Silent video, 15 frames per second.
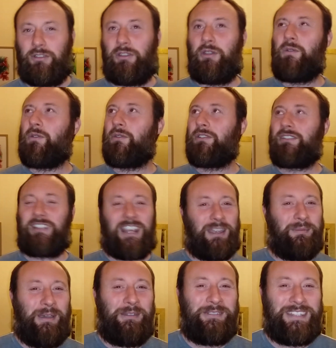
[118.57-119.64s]
go check
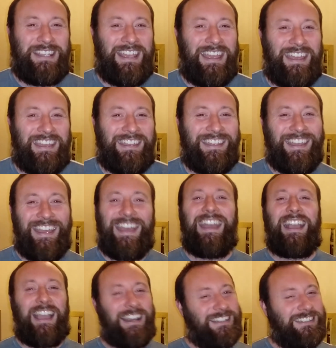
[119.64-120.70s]
him out.
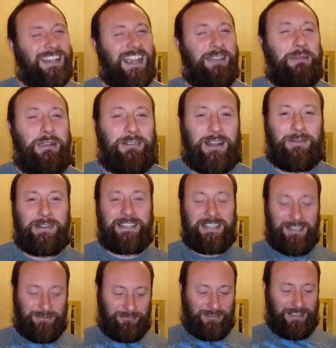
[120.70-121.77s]
Can't check him out now,
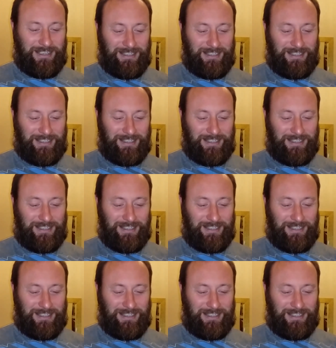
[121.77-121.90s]
Dave.